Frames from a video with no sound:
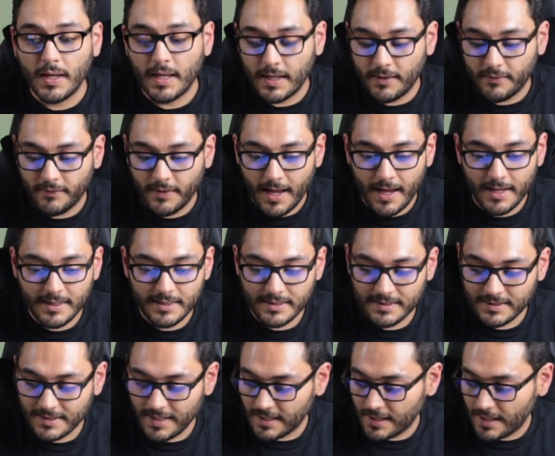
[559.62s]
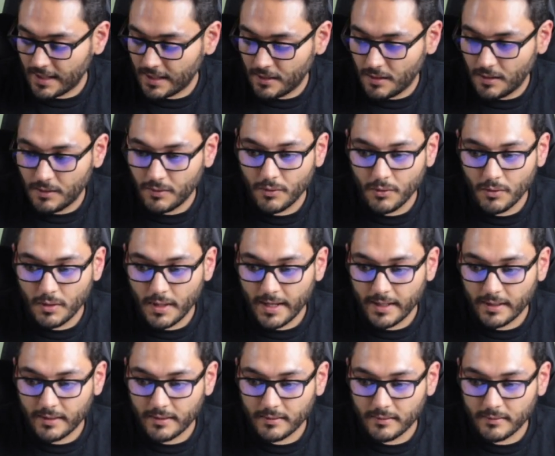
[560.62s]
if I just take like a little,
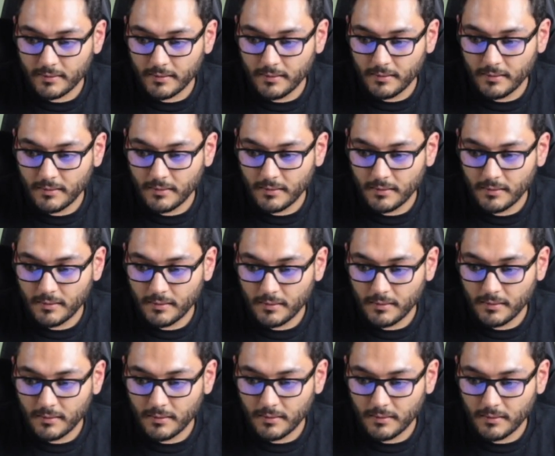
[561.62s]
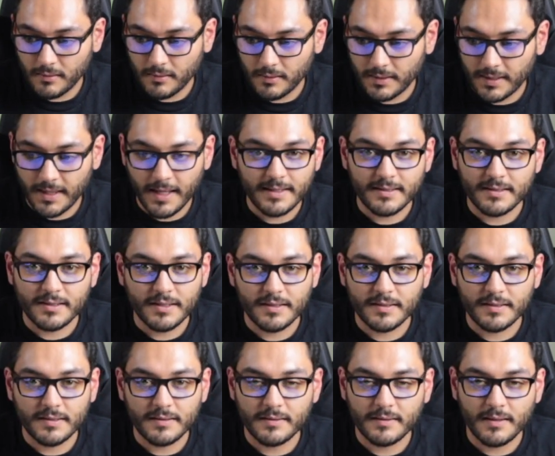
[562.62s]
like, that's
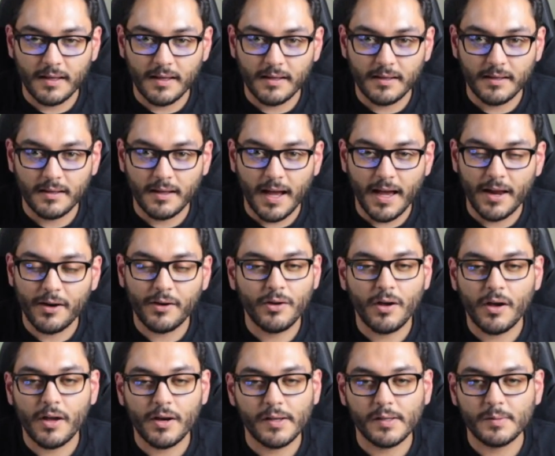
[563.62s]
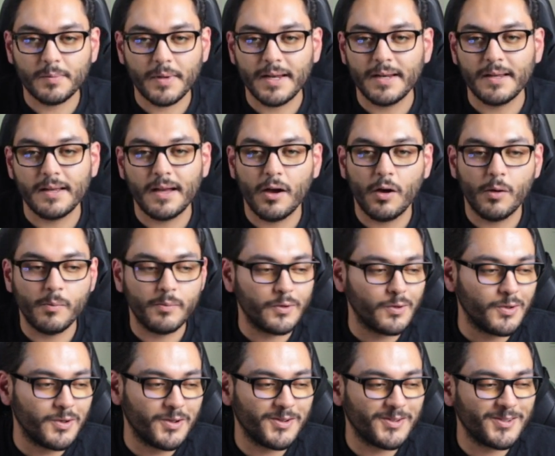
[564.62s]
just, I don't know how to explain it. I hope
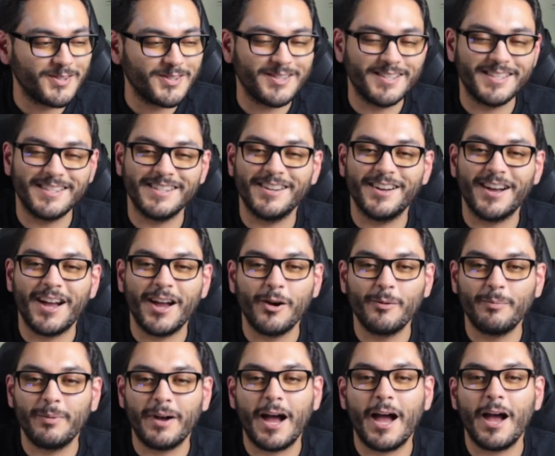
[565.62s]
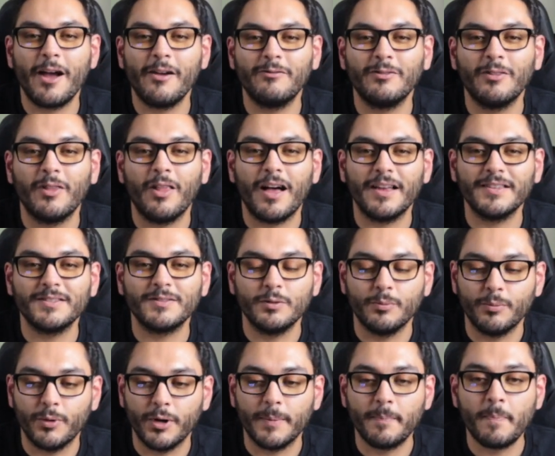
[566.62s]
you know, I hope I haven't lost
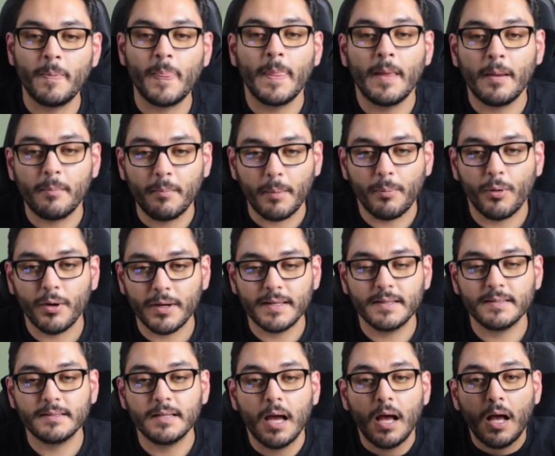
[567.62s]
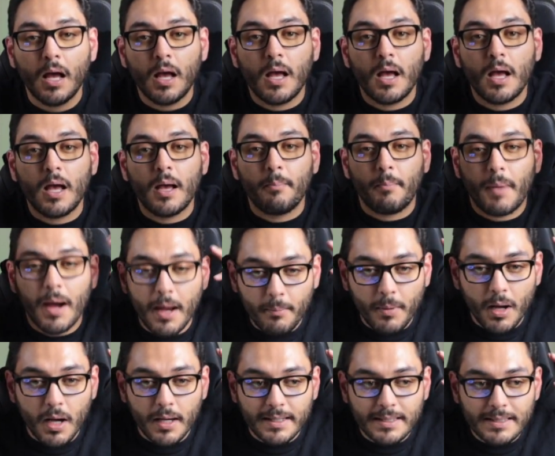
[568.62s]
you. But my point is, my
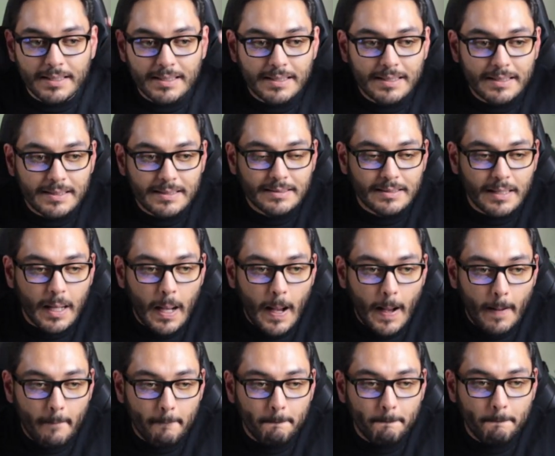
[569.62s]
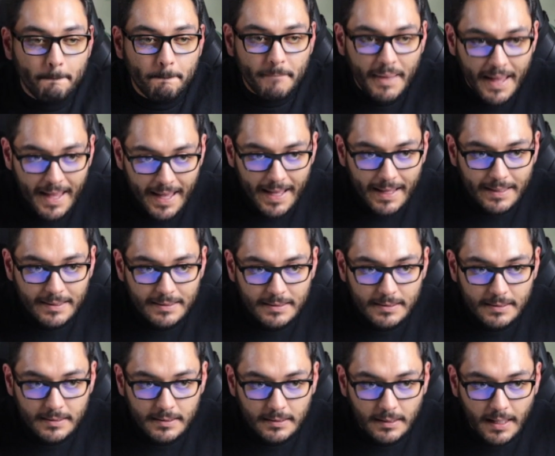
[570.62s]
body is a pet
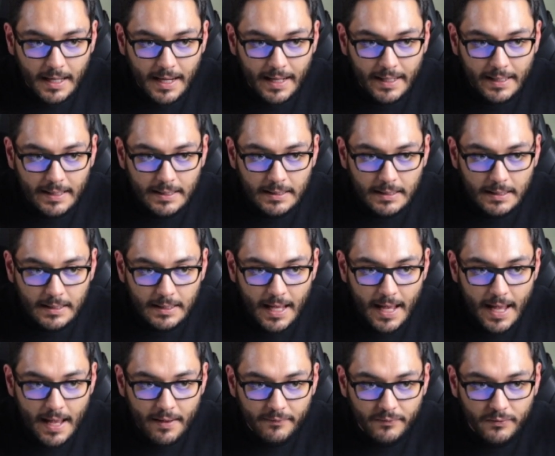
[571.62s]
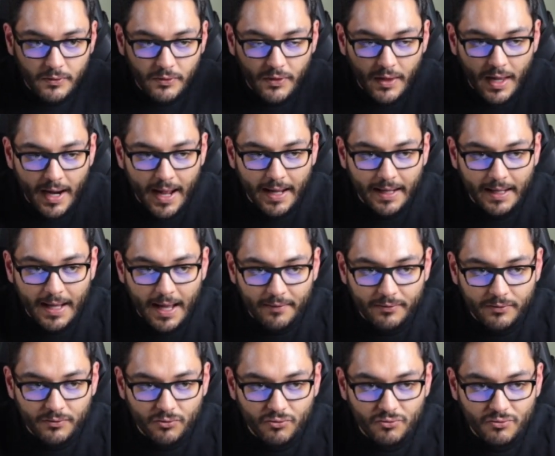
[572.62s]
that I can, that I
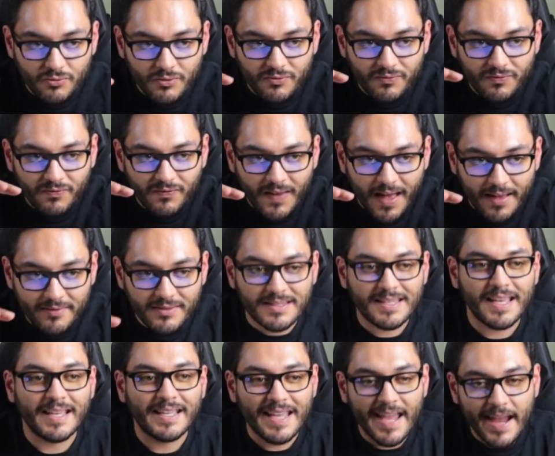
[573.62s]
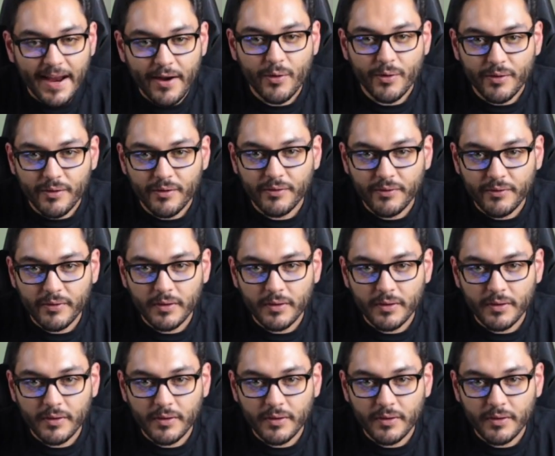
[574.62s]
have to take care of,